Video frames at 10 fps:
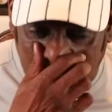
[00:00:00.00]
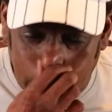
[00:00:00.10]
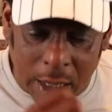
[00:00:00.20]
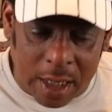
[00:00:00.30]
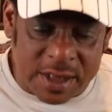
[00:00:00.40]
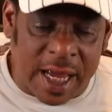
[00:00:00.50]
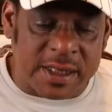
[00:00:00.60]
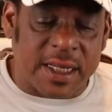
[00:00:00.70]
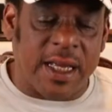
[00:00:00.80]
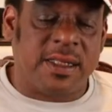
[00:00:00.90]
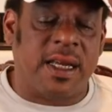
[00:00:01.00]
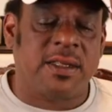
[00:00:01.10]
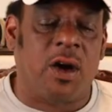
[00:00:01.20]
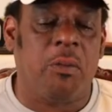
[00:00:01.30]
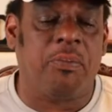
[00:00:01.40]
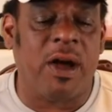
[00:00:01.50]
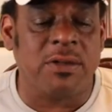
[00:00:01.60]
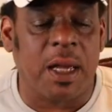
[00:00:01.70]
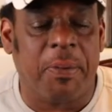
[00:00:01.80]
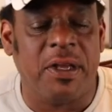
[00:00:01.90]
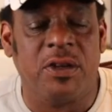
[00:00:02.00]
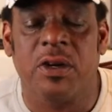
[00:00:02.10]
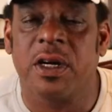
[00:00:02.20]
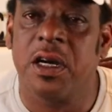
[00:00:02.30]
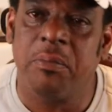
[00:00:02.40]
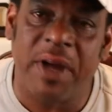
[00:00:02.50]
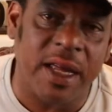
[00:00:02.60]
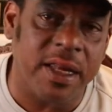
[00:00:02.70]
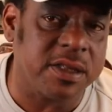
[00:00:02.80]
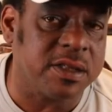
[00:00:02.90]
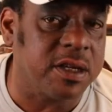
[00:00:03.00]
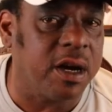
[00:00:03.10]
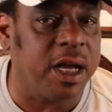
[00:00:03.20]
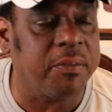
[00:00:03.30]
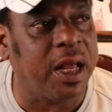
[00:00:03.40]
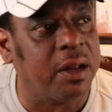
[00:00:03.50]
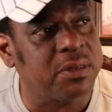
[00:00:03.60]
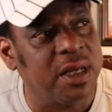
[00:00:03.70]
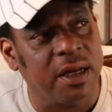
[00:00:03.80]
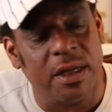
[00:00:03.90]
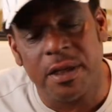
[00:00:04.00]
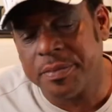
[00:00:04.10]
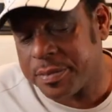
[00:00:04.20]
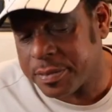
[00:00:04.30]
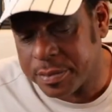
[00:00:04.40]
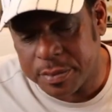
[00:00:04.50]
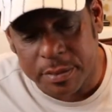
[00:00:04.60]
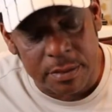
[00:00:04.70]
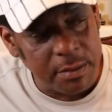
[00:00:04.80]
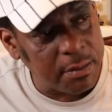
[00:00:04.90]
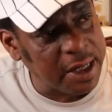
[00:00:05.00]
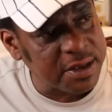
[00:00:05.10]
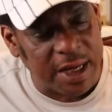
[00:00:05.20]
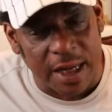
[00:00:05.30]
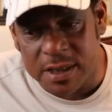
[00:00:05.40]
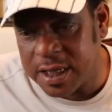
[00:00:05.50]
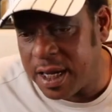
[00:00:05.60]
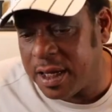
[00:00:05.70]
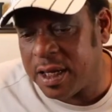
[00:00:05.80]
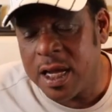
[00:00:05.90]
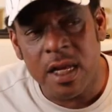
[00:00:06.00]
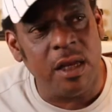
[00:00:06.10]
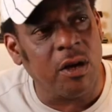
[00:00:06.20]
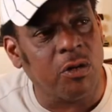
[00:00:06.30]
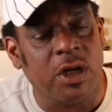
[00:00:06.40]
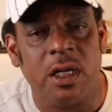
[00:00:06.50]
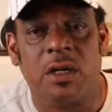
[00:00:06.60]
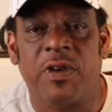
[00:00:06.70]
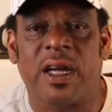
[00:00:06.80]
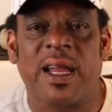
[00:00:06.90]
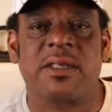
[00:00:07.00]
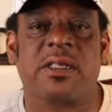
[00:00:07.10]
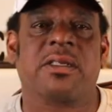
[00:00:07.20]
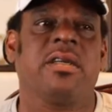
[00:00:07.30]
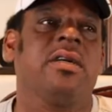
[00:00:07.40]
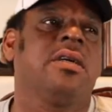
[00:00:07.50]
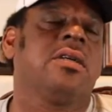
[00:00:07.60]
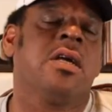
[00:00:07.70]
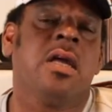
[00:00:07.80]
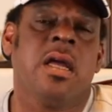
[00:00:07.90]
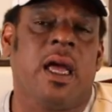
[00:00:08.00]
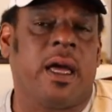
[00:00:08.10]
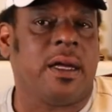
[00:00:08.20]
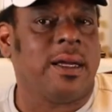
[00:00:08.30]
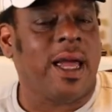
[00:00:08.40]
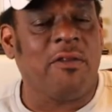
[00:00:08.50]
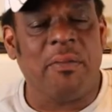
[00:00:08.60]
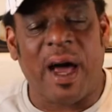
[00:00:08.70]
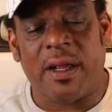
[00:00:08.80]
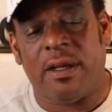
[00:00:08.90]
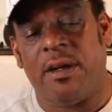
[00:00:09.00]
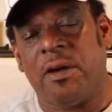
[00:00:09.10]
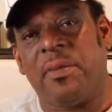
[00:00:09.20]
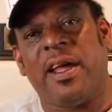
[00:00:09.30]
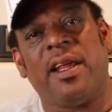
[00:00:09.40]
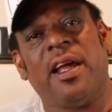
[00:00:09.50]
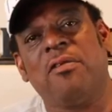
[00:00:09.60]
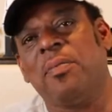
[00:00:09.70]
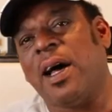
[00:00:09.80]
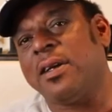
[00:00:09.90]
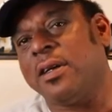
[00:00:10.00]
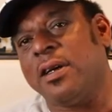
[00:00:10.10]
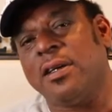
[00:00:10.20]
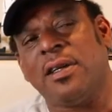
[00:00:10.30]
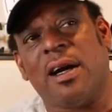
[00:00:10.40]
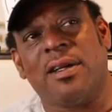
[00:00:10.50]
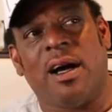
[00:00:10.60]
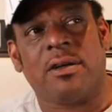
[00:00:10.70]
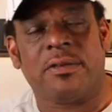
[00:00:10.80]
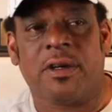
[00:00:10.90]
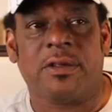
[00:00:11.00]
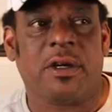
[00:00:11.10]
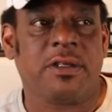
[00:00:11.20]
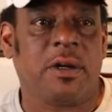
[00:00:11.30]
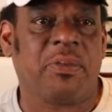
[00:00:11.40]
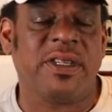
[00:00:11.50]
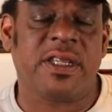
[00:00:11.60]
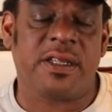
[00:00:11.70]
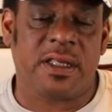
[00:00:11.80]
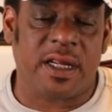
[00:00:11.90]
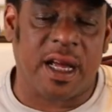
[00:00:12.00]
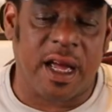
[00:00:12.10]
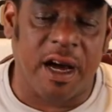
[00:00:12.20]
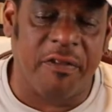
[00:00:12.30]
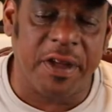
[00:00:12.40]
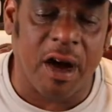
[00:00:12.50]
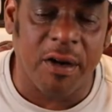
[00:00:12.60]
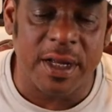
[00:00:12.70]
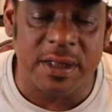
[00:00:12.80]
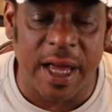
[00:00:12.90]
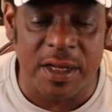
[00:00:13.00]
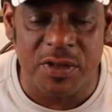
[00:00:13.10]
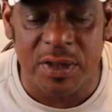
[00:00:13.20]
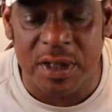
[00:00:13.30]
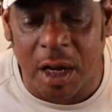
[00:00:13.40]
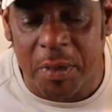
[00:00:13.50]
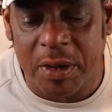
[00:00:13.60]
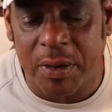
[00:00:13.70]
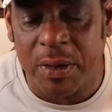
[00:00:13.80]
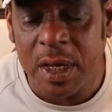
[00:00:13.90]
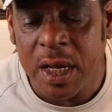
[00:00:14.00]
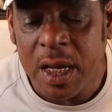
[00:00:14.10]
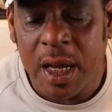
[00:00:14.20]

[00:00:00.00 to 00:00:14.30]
Uh, uh, Chase King says, Jose P, you're a good man. Yes, sir. Hey, man, I'm telling you Chase King, you know, good recognizes good. And everybody in here, man, everybody in here, y'all, y'all don't know the, the appreciation that I have for y'all is astronomical.